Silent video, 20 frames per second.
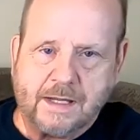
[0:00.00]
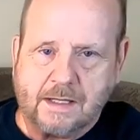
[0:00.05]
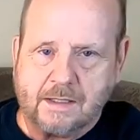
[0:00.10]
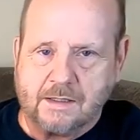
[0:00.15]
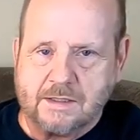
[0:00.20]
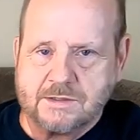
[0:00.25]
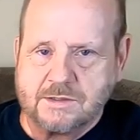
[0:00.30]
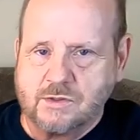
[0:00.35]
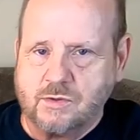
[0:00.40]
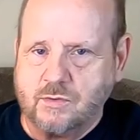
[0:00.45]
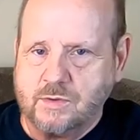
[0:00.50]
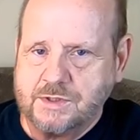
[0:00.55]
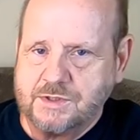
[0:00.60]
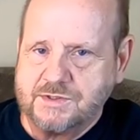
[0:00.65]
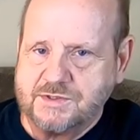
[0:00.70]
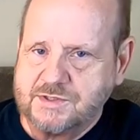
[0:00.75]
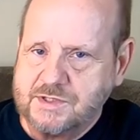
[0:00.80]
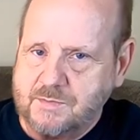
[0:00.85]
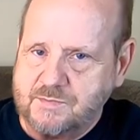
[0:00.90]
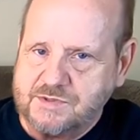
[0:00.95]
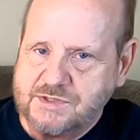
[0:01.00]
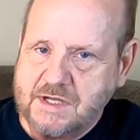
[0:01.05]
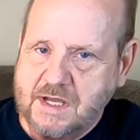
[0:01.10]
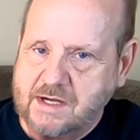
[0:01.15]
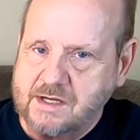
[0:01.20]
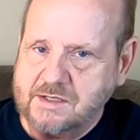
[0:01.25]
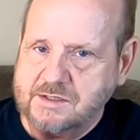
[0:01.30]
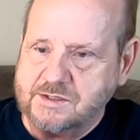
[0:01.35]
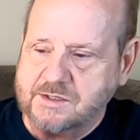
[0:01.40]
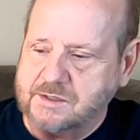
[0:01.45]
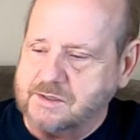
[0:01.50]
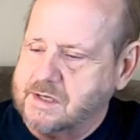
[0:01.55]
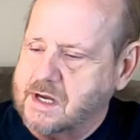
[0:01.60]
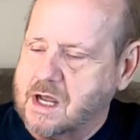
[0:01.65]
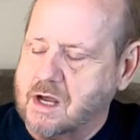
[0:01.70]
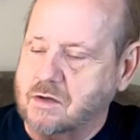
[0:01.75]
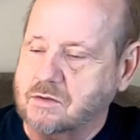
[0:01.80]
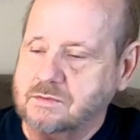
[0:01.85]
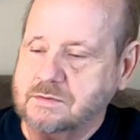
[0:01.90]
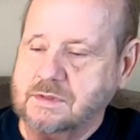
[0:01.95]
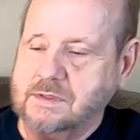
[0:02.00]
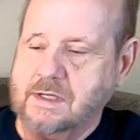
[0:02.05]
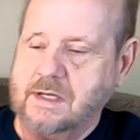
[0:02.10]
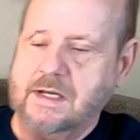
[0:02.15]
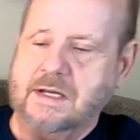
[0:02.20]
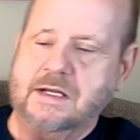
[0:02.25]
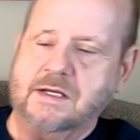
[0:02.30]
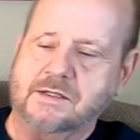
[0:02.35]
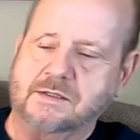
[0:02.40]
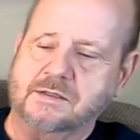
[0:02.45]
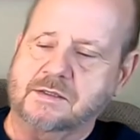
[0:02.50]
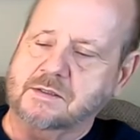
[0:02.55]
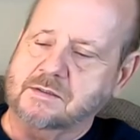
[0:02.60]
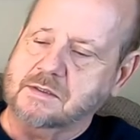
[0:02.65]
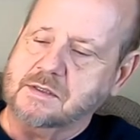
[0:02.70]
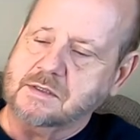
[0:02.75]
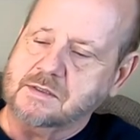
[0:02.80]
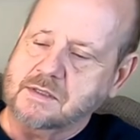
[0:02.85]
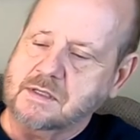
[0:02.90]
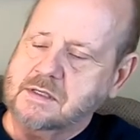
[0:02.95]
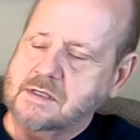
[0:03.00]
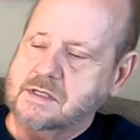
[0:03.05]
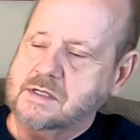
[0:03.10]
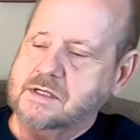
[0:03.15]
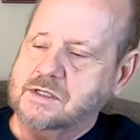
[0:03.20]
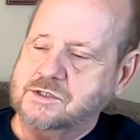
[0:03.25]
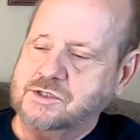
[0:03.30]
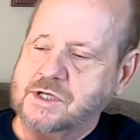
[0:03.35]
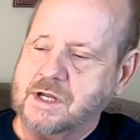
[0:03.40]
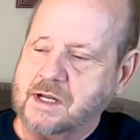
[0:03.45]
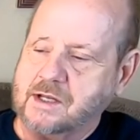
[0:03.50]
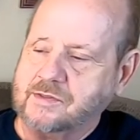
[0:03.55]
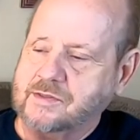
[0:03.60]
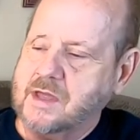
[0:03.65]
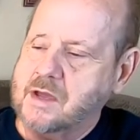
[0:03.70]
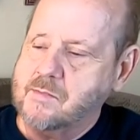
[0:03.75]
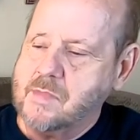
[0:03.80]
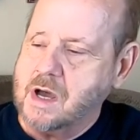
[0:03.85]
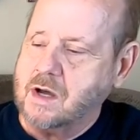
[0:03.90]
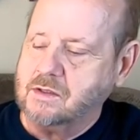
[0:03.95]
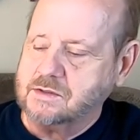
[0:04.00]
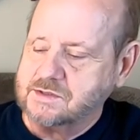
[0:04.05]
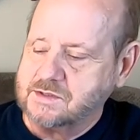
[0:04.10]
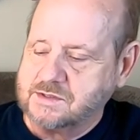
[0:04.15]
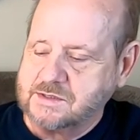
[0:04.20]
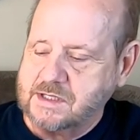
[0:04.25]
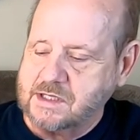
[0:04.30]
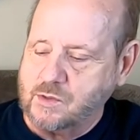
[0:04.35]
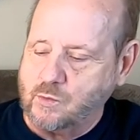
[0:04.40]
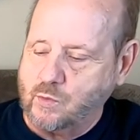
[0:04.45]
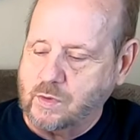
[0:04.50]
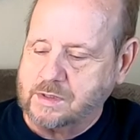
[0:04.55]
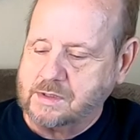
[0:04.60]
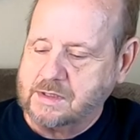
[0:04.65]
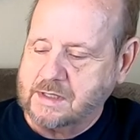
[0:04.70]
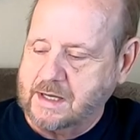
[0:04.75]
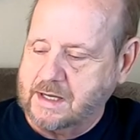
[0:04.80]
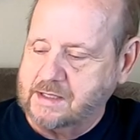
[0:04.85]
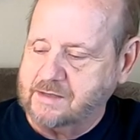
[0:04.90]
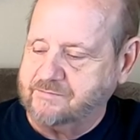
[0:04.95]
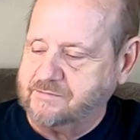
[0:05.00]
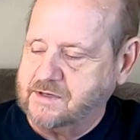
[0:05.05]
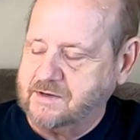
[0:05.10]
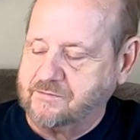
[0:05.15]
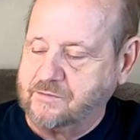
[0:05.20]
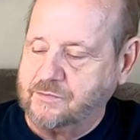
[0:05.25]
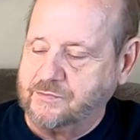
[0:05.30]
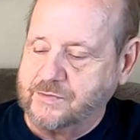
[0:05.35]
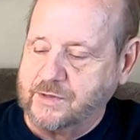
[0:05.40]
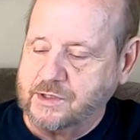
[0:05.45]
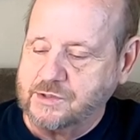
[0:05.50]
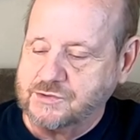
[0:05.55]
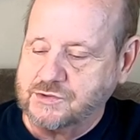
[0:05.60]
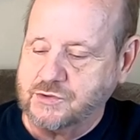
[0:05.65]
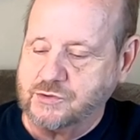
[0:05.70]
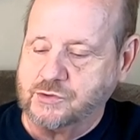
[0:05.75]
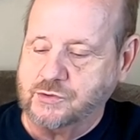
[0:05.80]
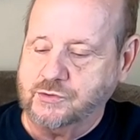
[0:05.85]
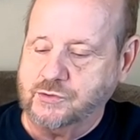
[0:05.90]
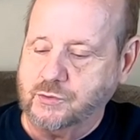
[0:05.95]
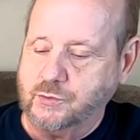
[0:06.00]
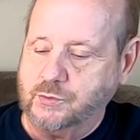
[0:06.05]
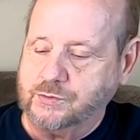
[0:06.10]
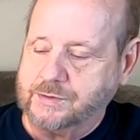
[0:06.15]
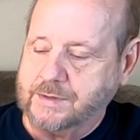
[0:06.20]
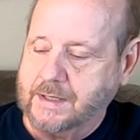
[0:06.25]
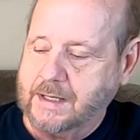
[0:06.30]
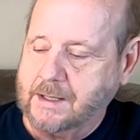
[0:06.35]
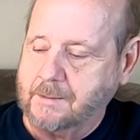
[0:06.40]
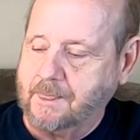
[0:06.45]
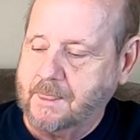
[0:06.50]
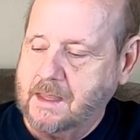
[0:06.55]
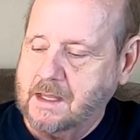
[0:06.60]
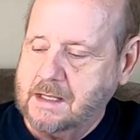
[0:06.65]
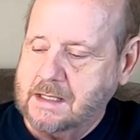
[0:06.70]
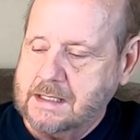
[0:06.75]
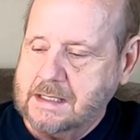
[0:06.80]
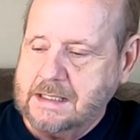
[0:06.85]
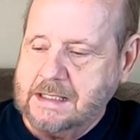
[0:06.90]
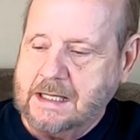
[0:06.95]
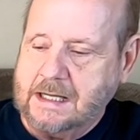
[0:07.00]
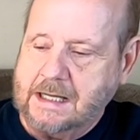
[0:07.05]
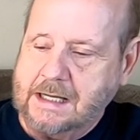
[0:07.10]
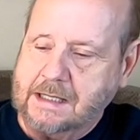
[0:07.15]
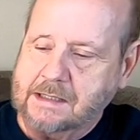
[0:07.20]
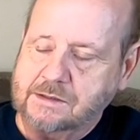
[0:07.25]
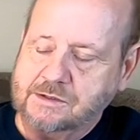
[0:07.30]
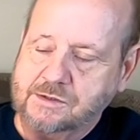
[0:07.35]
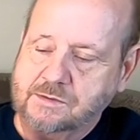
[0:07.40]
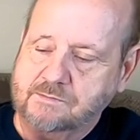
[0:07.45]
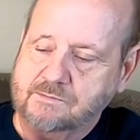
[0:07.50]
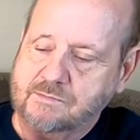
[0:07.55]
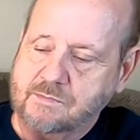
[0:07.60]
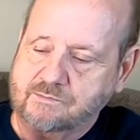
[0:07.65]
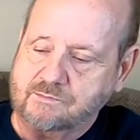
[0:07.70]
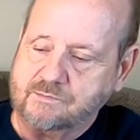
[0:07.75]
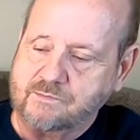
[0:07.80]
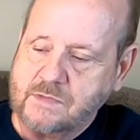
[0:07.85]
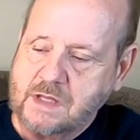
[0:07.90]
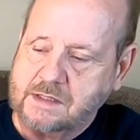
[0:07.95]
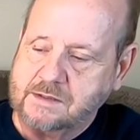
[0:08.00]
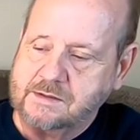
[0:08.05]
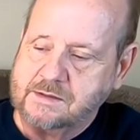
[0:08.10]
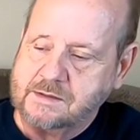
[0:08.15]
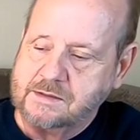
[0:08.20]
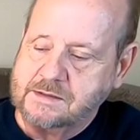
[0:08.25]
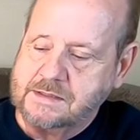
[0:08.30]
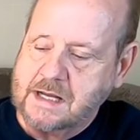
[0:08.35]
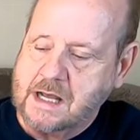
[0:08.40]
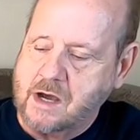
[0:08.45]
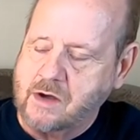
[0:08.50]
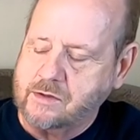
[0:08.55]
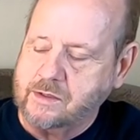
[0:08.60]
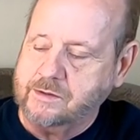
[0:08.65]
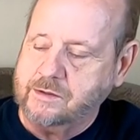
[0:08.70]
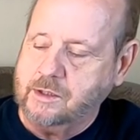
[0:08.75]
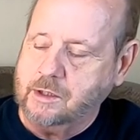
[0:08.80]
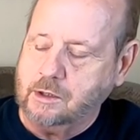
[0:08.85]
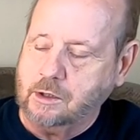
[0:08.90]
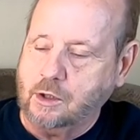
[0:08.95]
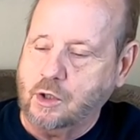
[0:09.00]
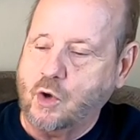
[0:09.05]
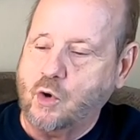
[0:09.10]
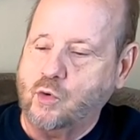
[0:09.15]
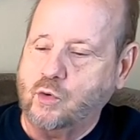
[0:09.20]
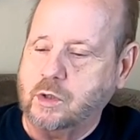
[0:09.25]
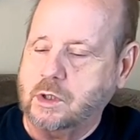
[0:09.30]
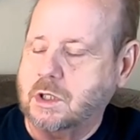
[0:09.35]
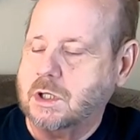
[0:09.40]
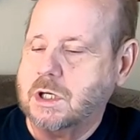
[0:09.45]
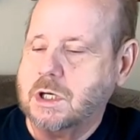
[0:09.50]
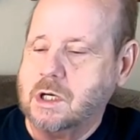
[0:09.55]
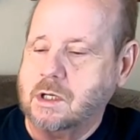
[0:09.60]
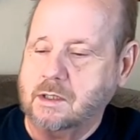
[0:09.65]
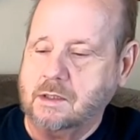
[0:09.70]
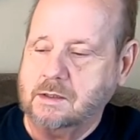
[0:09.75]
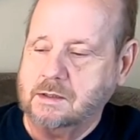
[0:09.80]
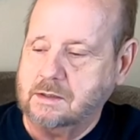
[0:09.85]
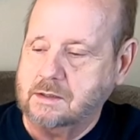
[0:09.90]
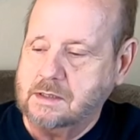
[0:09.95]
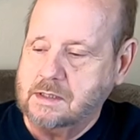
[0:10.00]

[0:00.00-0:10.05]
Okay, let's go into some settings here now and uh, check them out, see what kind of different things you can do with that. Uh, down in the lower